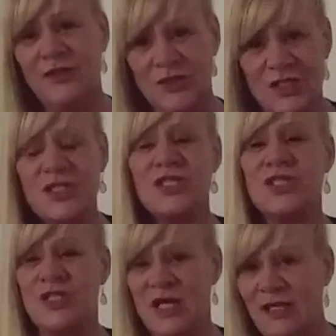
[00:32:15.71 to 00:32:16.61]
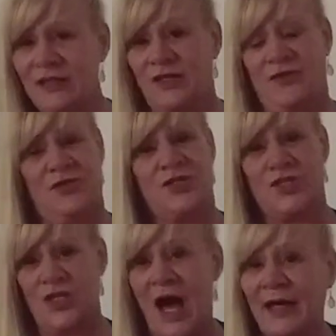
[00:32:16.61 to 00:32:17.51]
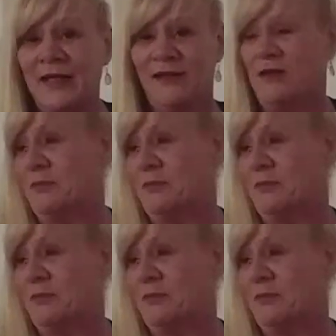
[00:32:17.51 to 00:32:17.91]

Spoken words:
She's still shagging the